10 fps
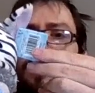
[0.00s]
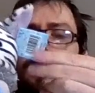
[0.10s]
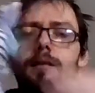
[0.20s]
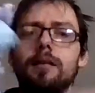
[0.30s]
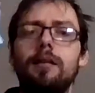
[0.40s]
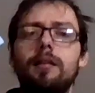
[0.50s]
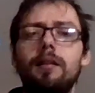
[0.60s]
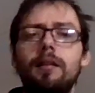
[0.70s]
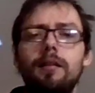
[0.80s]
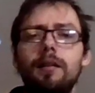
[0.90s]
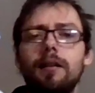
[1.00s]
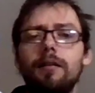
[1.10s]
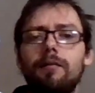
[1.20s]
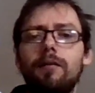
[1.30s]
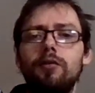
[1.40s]
it's luck
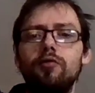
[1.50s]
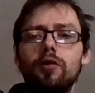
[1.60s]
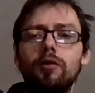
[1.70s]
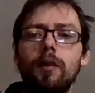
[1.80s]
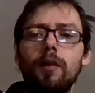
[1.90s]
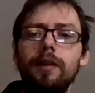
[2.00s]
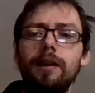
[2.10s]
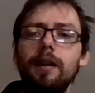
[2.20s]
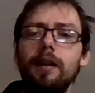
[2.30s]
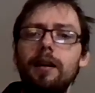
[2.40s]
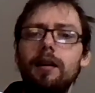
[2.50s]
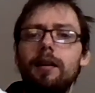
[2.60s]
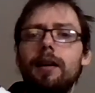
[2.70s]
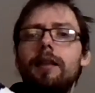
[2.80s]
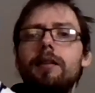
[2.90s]
of the draw where we
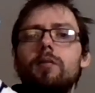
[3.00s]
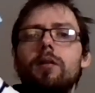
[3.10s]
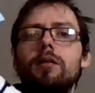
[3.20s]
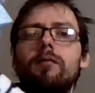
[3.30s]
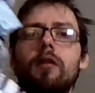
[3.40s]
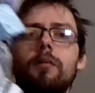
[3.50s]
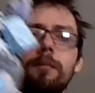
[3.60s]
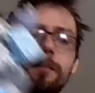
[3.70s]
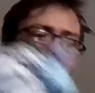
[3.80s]
get these ones from.